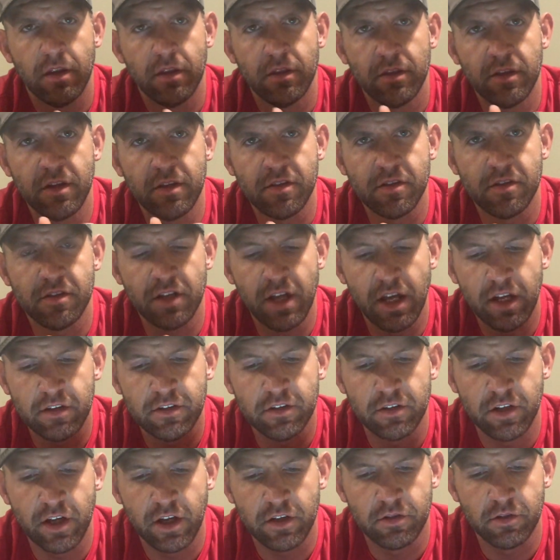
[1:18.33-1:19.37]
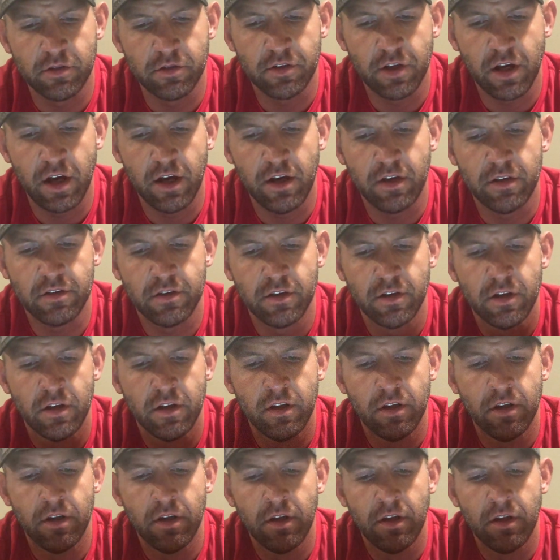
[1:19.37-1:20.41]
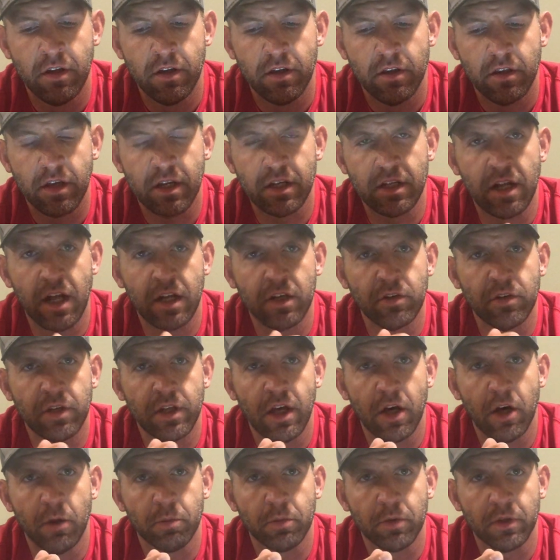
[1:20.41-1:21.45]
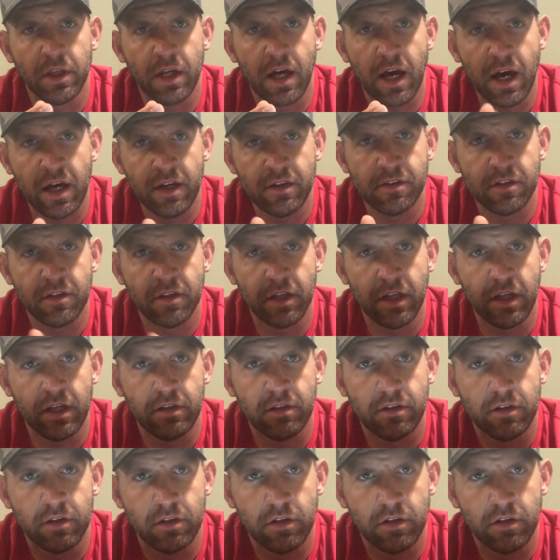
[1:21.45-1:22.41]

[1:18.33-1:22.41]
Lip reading: This is an excellent exercise that can not only help really isolate